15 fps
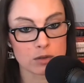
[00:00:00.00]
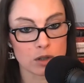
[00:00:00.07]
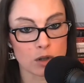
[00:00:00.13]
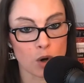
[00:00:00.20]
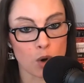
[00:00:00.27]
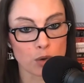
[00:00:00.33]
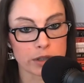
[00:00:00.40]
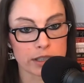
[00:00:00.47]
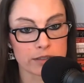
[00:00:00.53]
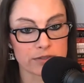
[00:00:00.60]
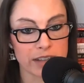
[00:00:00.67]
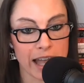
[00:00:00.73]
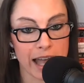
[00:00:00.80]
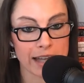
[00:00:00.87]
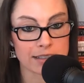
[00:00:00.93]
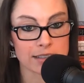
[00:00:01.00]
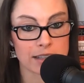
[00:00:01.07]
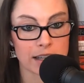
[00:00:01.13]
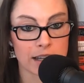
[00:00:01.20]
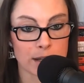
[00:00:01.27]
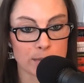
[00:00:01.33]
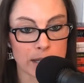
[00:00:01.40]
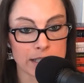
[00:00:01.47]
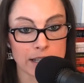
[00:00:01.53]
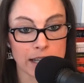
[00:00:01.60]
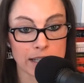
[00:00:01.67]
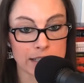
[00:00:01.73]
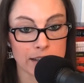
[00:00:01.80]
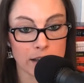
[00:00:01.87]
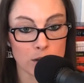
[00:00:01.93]
holding flat at
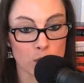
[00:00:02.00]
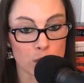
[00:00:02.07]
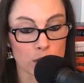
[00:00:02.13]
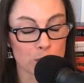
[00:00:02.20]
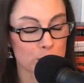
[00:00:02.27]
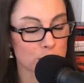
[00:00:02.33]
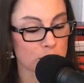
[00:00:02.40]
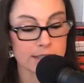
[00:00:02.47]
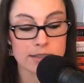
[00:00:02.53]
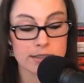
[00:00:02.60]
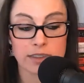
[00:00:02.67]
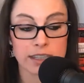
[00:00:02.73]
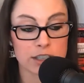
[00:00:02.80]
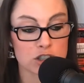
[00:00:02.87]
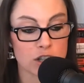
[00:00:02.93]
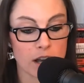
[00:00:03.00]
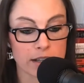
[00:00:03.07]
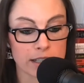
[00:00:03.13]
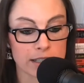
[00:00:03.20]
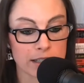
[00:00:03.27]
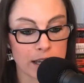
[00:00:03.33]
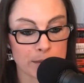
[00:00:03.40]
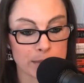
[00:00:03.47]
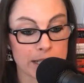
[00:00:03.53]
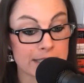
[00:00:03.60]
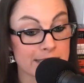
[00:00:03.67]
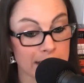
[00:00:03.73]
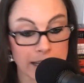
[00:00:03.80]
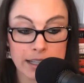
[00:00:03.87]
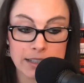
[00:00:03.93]
$90 oil, which I still think is shocking. I mean,
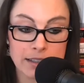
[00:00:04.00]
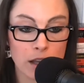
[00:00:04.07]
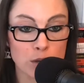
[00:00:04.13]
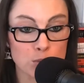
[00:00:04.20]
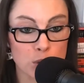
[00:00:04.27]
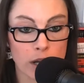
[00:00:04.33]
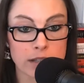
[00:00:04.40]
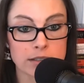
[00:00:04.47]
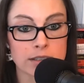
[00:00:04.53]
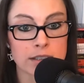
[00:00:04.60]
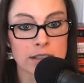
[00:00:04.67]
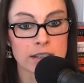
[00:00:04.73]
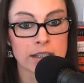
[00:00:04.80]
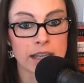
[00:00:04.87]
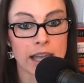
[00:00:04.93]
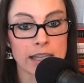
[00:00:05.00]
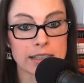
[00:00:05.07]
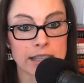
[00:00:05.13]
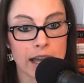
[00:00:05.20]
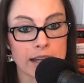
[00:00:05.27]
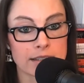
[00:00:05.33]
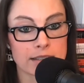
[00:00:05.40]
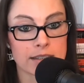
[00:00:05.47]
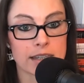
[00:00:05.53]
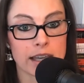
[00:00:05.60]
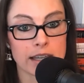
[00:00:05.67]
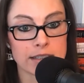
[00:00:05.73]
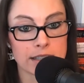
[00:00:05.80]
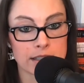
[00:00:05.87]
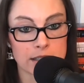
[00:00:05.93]
it's $90 Brent, and yet the
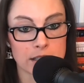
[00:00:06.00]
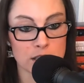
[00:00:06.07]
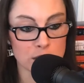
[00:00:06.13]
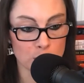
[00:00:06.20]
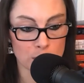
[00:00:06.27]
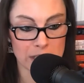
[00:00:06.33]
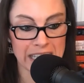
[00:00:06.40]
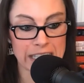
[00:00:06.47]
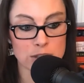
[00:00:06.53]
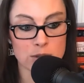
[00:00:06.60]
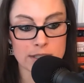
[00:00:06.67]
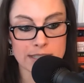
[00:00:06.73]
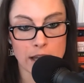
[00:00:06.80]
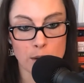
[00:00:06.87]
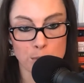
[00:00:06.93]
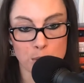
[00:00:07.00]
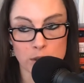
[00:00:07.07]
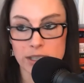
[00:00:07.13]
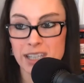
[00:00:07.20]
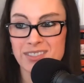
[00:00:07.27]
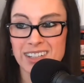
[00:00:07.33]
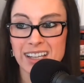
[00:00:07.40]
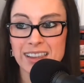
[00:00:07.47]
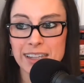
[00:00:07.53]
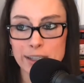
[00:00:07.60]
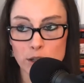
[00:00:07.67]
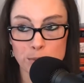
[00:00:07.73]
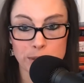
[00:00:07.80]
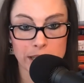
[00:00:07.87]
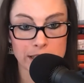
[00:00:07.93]
idea that you don't want to increase output even a
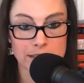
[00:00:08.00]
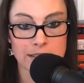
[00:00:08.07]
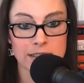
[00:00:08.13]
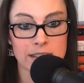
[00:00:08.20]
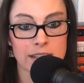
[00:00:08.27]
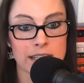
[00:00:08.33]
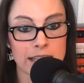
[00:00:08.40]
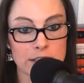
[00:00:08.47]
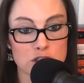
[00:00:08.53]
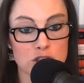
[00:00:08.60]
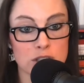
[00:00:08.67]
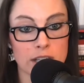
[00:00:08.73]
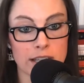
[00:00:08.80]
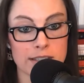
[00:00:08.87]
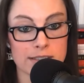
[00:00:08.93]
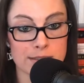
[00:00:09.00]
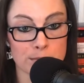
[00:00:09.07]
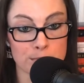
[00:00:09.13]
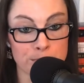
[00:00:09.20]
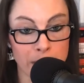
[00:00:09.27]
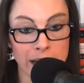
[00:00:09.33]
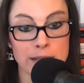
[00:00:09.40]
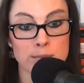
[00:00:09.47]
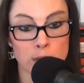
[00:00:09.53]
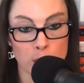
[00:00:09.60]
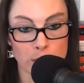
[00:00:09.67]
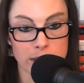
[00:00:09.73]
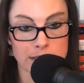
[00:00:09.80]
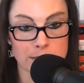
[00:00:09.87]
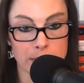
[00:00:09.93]
little bit is
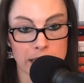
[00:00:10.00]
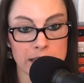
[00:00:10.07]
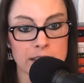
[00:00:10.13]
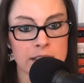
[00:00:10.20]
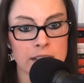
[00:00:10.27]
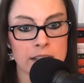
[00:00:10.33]
mind-blowing to me,